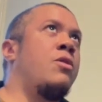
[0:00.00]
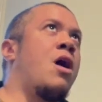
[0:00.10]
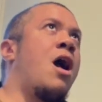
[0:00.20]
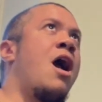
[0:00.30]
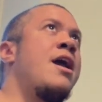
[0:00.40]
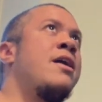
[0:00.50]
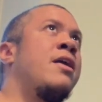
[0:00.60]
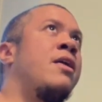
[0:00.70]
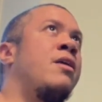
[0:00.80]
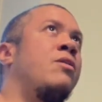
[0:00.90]
I
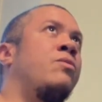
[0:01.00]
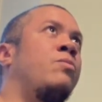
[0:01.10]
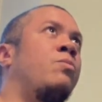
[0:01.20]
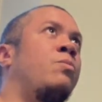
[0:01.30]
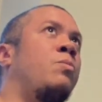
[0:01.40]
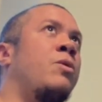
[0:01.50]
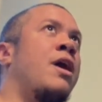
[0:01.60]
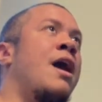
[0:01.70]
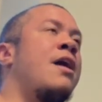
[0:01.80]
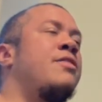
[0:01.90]

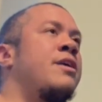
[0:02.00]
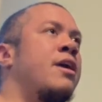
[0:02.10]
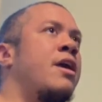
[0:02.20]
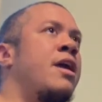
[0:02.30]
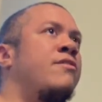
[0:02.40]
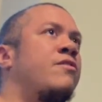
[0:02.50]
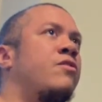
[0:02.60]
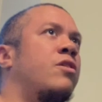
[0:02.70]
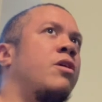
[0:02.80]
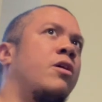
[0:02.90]
think
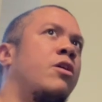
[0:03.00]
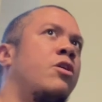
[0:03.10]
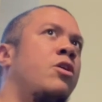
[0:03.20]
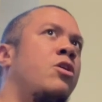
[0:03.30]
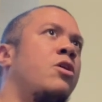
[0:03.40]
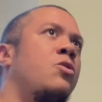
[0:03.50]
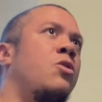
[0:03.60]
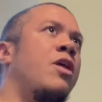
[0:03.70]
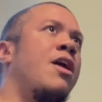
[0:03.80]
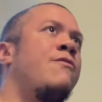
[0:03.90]
it's,
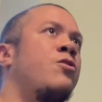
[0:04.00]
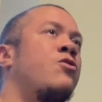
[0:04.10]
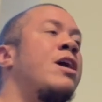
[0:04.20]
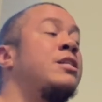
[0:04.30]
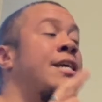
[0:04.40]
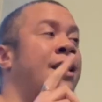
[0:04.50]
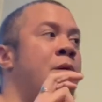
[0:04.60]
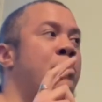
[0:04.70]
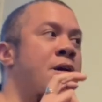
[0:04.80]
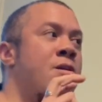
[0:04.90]
if you're trying to get
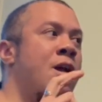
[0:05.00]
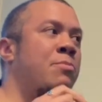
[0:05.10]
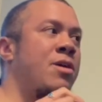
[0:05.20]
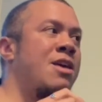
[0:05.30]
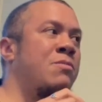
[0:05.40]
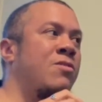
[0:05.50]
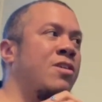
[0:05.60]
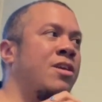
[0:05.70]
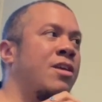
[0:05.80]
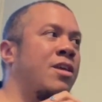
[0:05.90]
better at playing
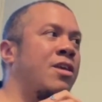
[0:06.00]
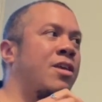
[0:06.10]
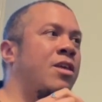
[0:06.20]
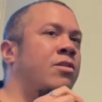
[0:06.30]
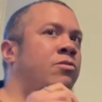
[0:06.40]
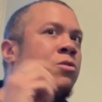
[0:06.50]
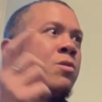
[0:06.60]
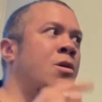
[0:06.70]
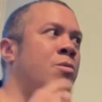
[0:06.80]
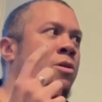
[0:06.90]
music, doing
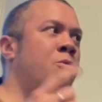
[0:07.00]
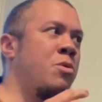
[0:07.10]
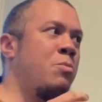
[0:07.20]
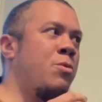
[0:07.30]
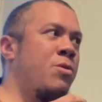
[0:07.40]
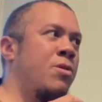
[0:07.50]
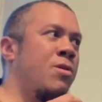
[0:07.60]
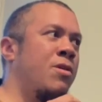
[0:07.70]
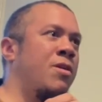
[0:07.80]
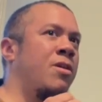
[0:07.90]
it with other people
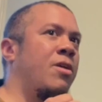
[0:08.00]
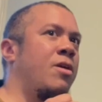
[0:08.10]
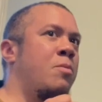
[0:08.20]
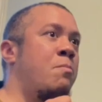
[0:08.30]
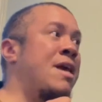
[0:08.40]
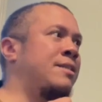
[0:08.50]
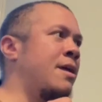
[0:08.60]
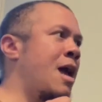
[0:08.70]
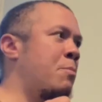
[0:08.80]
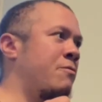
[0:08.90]
makes that
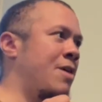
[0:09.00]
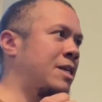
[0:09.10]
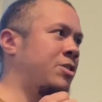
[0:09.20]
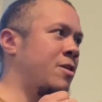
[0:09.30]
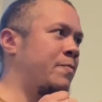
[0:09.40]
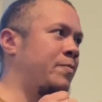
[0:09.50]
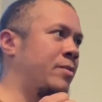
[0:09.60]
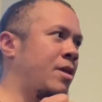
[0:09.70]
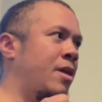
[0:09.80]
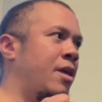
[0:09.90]
happen faster.
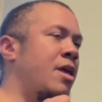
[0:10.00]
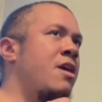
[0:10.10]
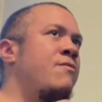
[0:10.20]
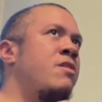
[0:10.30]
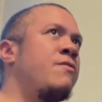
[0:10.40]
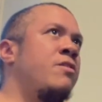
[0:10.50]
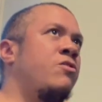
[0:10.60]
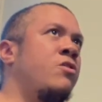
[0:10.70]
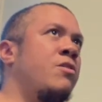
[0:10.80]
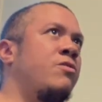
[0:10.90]
Even if it's
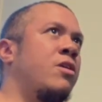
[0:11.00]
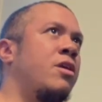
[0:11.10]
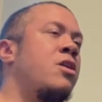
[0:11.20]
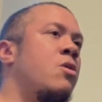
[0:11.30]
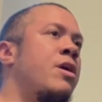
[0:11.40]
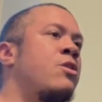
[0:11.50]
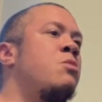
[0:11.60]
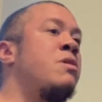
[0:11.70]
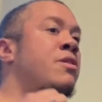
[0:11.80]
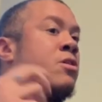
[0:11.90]
just, it could
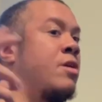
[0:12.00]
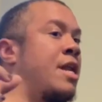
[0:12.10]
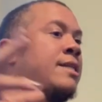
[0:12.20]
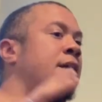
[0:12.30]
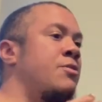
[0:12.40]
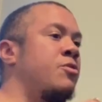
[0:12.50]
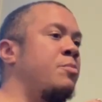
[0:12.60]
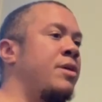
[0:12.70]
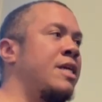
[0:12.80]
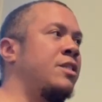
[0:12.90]
be that you're getting together to
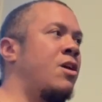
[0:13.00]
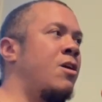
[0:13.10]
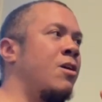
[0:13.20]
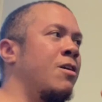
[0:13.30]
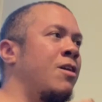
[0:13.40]
play a song,